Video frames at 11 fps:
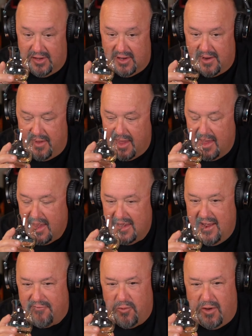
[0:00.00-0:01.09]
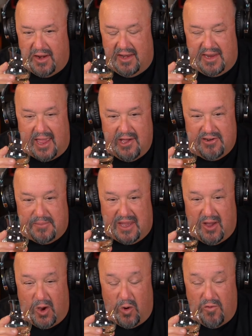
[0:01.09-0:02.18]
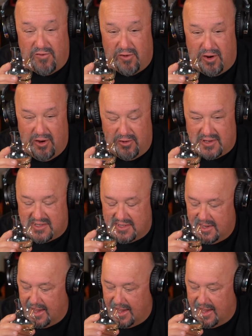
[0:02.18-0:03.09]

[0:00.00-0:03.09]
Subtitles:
You never want añejo to be over oaked.